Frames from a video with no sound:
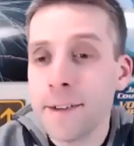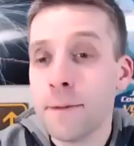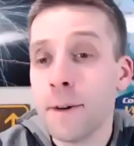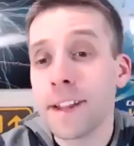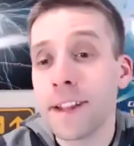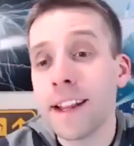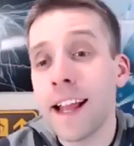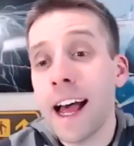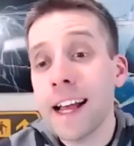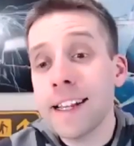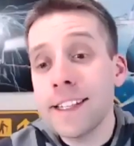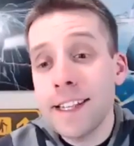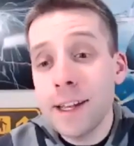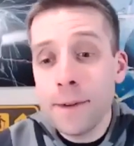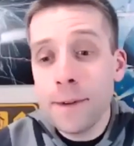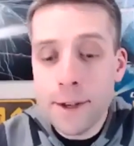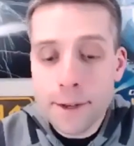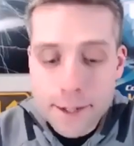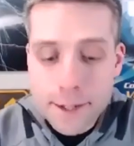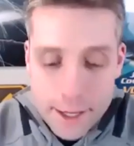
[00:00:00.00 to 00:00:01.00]
Well, the last thing we
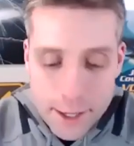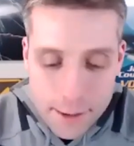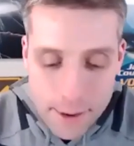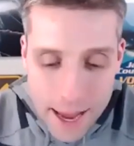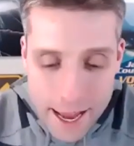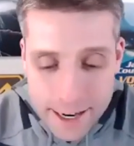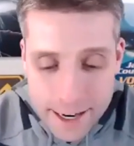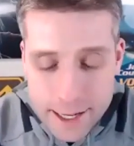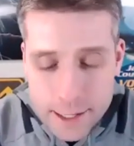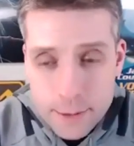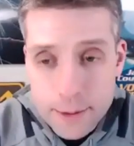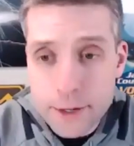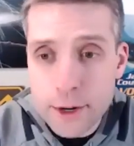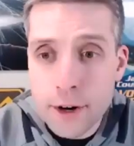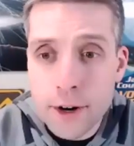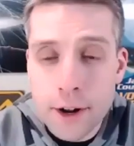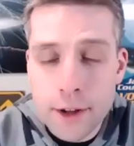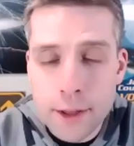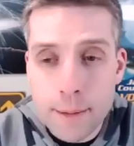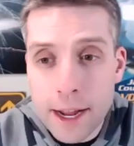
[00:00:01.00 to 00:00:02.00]
usually do, Andy, is we turn
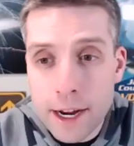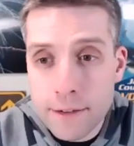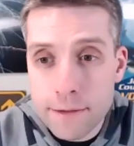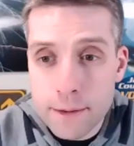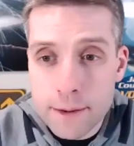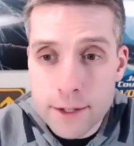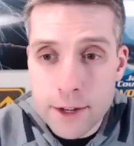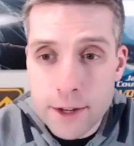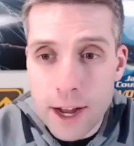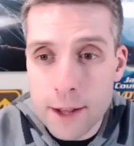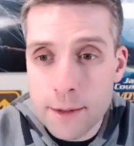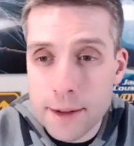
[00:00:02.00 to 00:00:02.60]
all the microphones on.